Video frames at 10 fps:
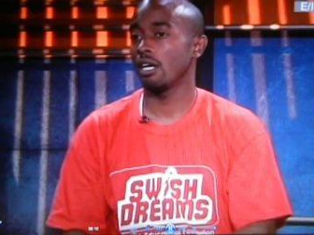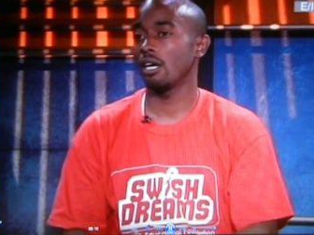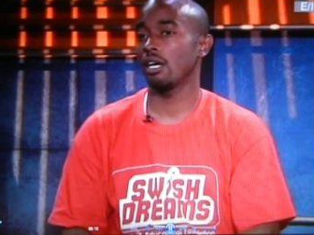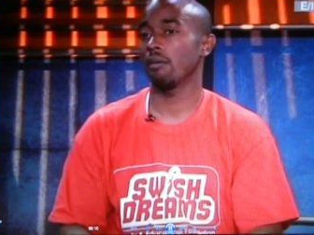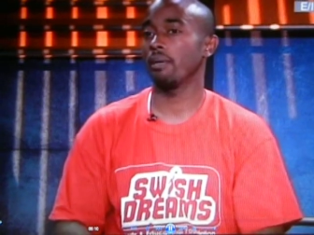
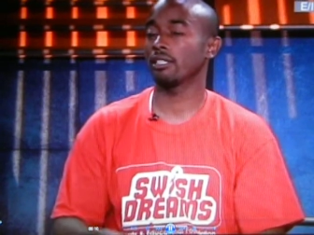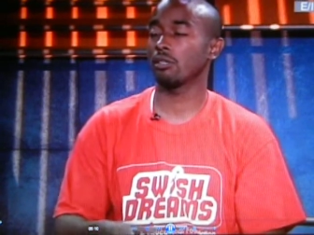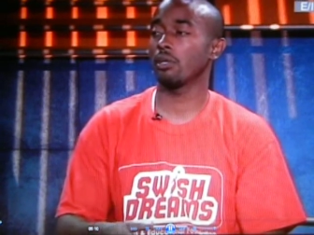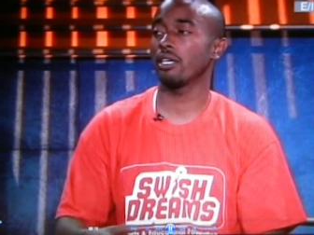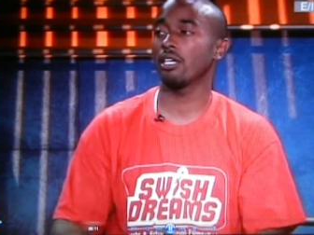It
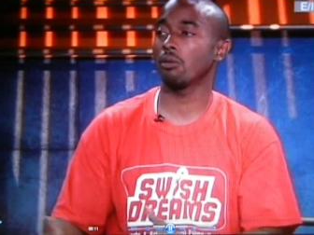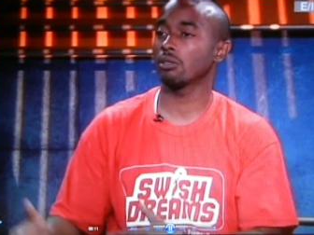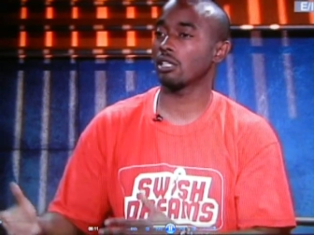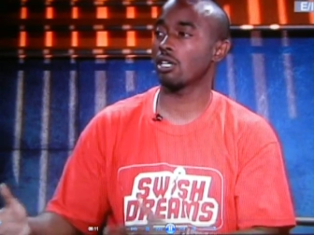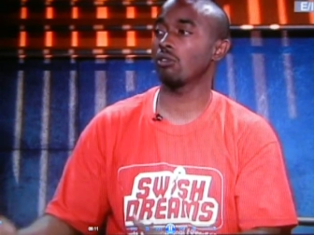makes them want to hear
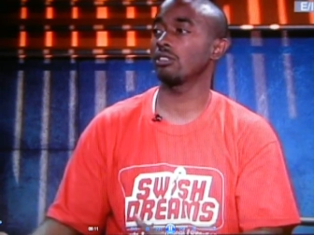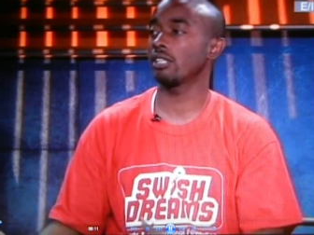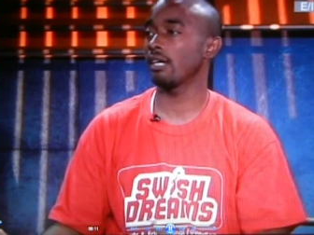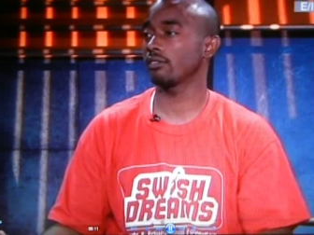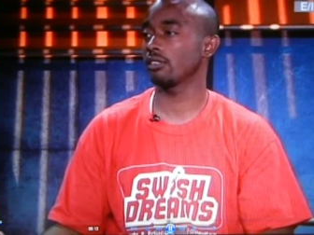what the
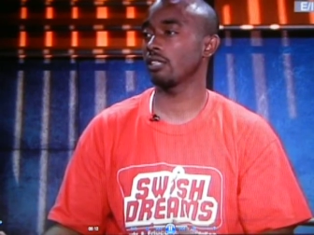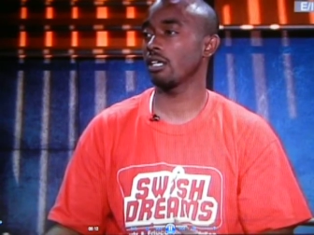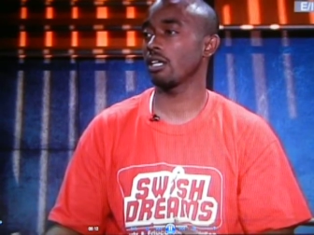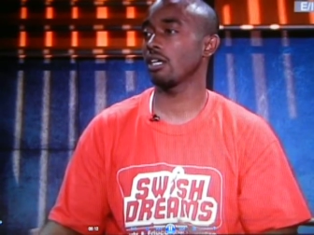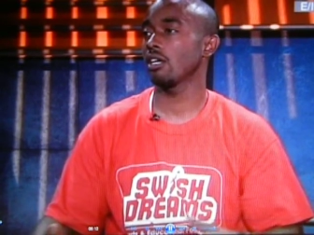coaches have to
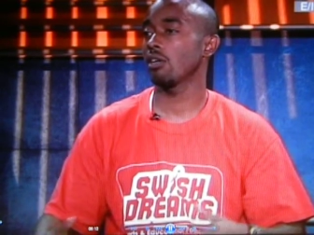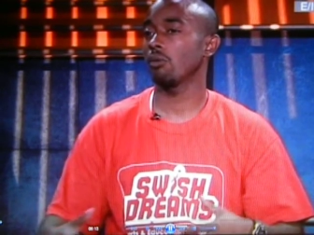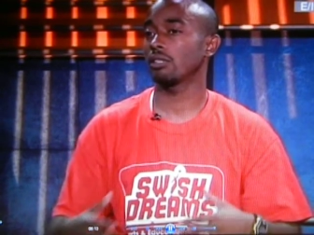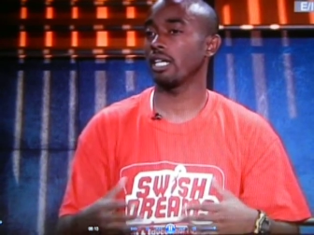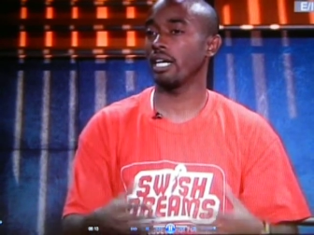say,
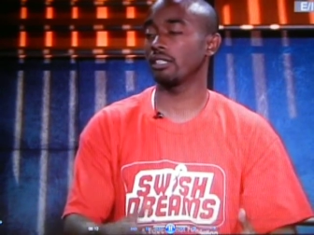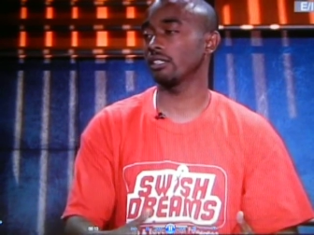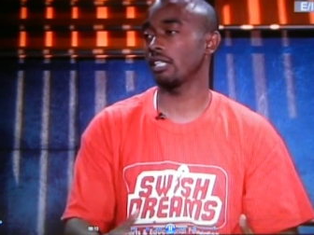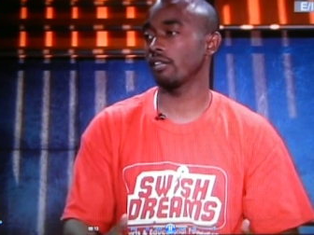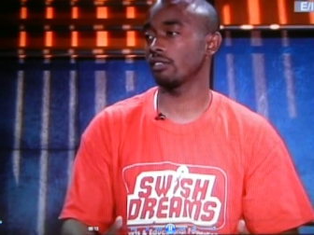what the
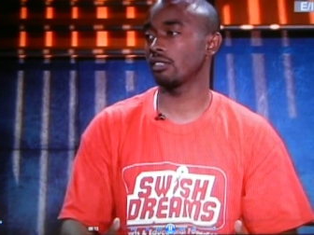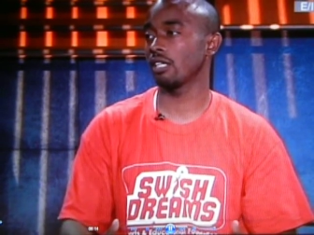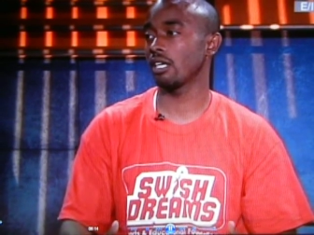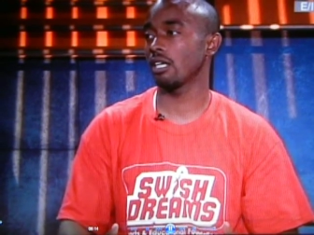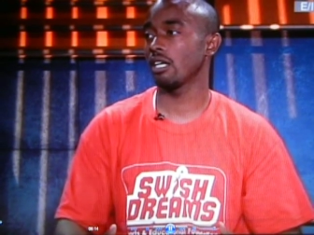agents have to
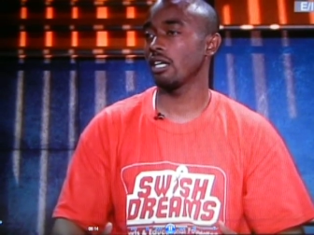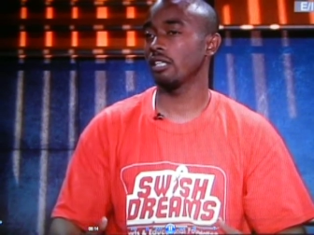say.